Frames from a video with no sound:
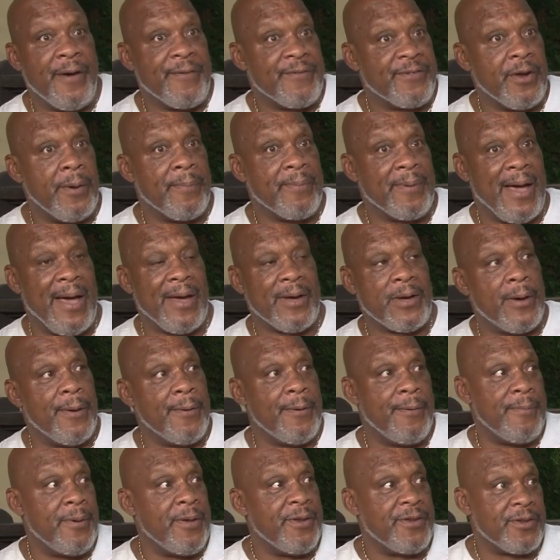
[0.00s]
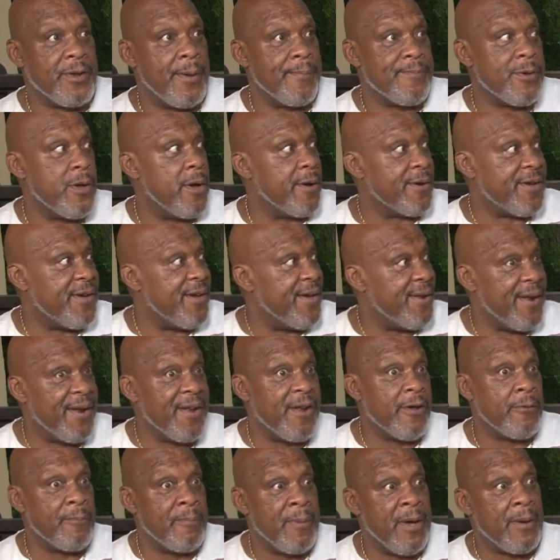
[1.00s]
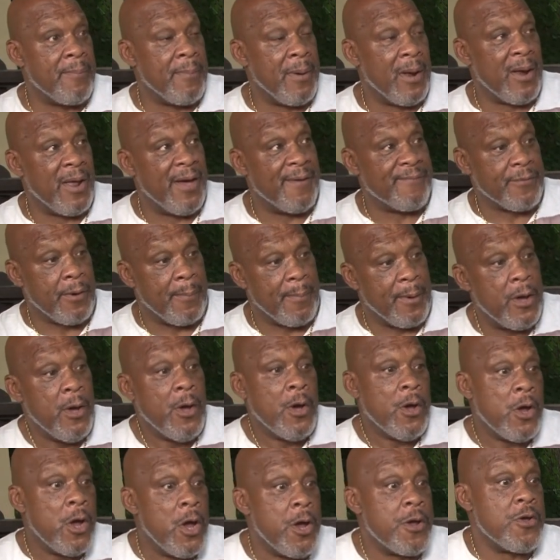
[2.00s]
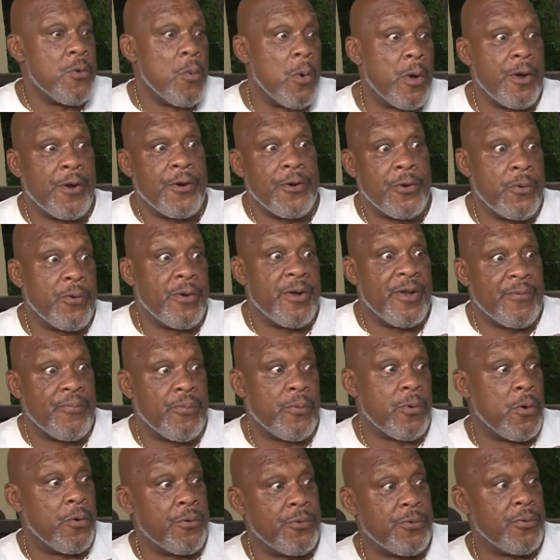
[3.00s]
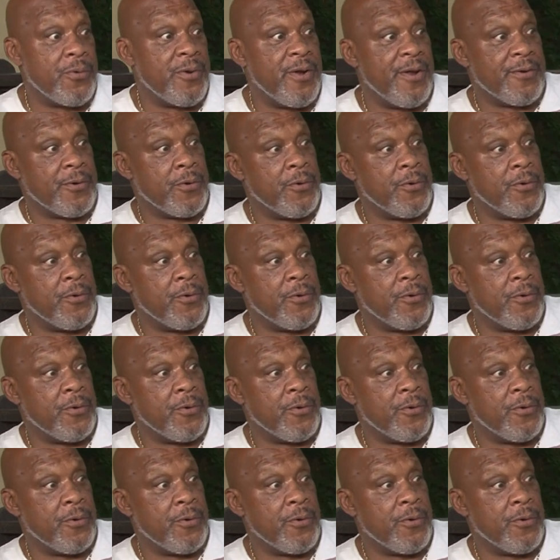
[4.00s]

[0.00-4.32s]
Yeah, some guy come to me, some young kid I never met in my life, talking about, hey, you want to do this? We're going to do this.